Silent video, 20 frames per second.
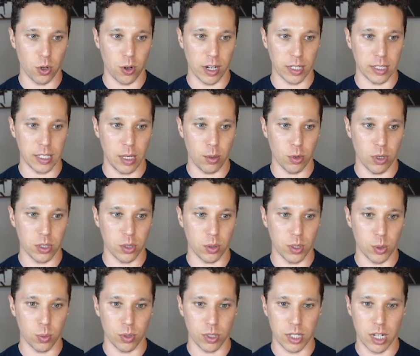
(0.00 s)
correct keyword. So
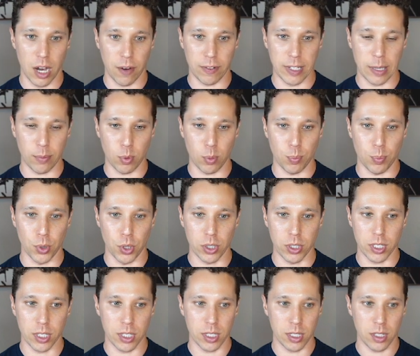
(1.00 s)
this one's coffee table
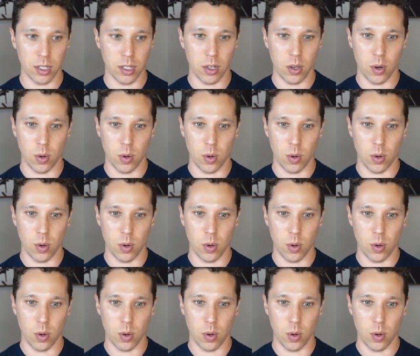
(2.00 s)
books.